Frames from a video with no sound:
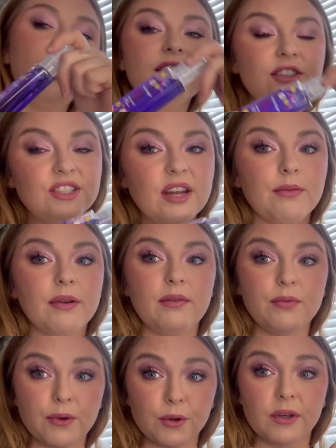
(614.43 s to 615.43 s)
There's definitely
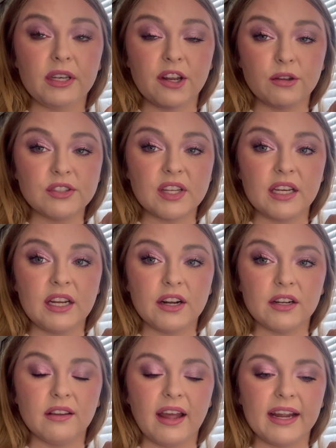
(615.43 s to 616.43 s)
fruity notes in
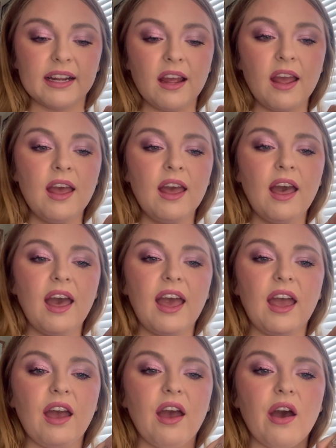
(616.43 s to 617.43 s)
here. Like,
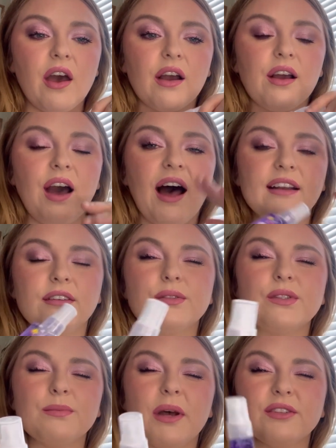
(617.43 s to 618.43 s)
it kind of
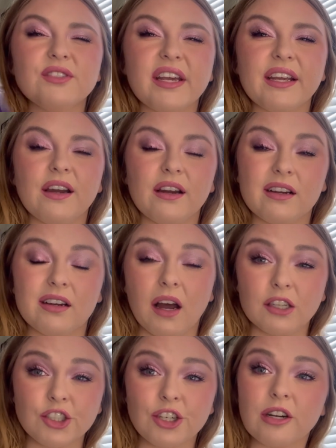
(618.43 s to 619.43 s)
smells like
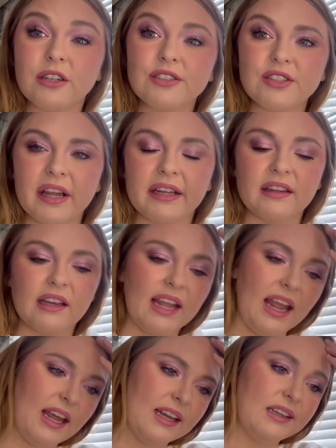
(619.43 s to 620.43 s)
Gushers, like the
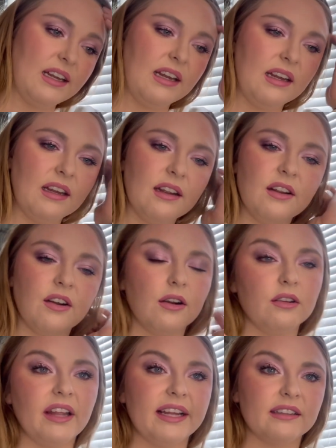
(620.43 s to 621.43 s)
candy,
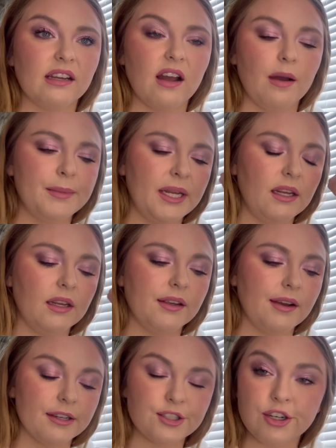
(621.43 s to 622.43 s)
or like the gummy
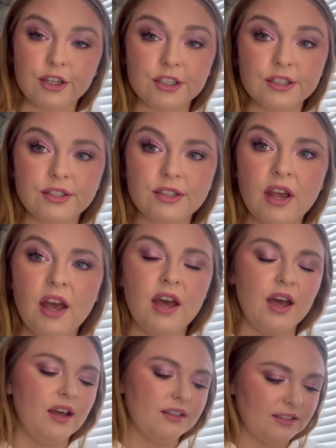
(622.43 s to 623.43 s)
Gushers
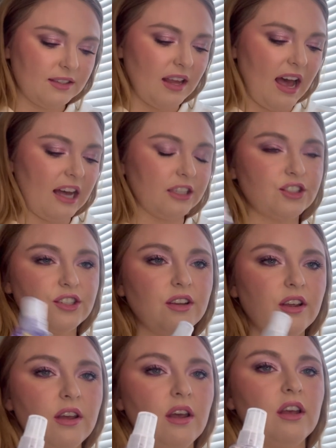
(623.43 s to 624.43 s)

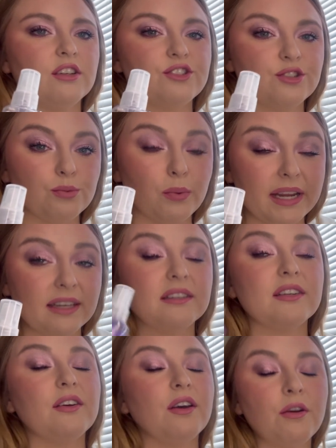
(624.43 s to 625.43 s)
/
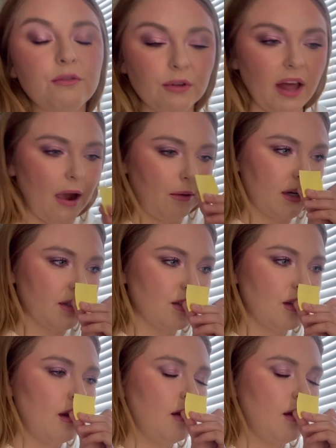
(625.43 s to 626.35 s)
sweet flowers.